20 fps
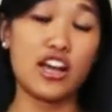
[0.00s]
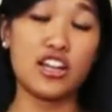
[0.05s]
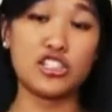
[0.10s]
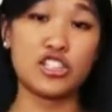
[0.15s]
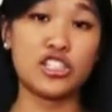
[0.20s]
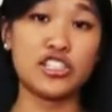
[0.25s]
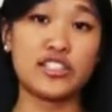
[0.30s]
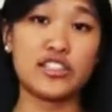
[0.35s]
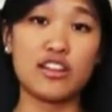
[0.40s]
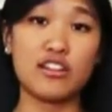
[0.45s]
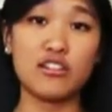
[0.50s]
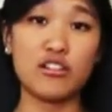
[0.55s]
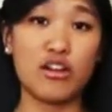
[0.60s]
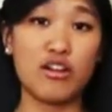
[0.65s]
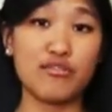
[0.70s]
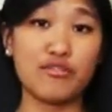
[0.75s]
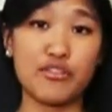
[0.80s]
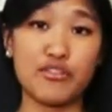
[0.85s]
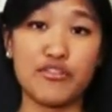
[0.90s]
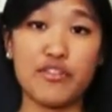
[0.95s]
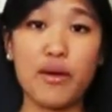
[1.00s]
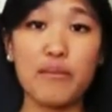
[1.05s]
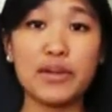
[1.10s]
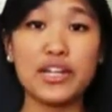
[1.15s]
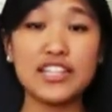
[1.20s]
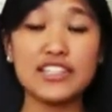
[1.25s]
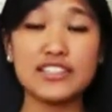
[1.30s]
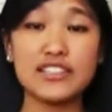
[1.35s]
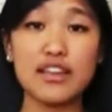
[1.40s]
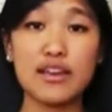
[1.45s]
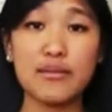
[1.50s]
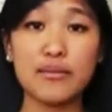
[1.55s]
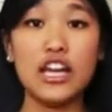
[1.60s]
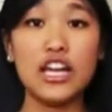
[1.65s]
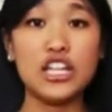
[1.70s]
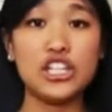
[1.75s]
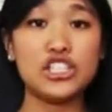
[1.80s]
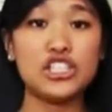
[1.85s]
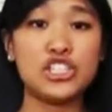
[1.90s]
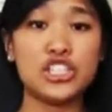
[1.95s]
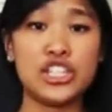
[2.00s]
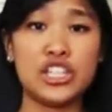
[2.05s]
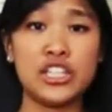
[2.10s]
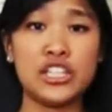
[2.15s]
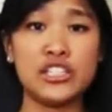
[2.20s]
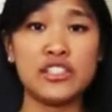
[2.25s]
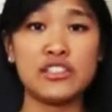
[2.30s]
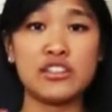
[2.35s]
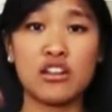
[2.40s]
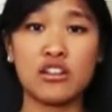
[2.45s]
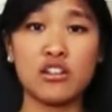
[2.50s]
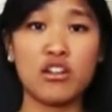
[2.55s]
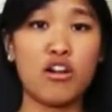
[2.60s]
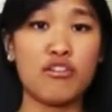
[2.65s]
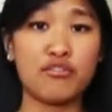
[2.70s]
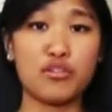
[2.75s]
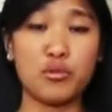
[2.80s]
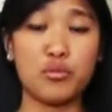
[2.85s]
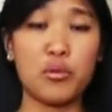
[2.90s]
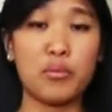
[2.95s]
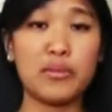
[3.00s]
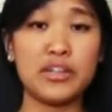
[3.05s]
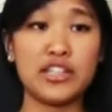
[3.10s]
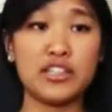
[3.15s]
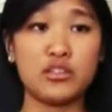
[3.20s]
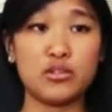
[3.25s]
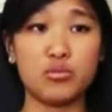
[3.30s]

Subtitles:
She's done a lot for feminism, she's done a lot for women in the